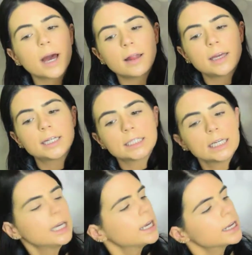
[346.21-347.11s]
palette.
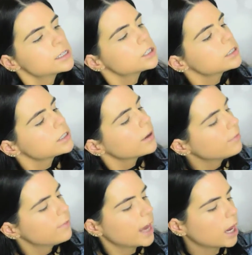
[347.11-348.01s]
It's just a
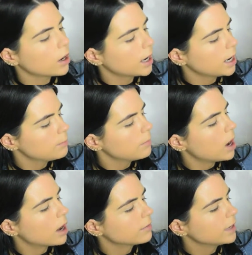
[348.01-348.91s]
very
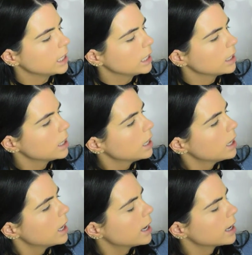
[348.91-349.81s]
mauve-y,
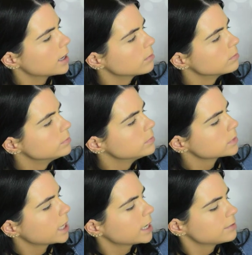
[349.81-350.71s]
kind
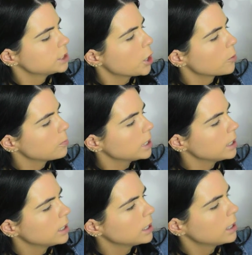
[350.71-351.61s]
of
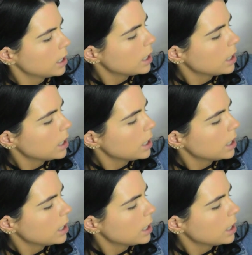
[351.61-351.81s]
taupey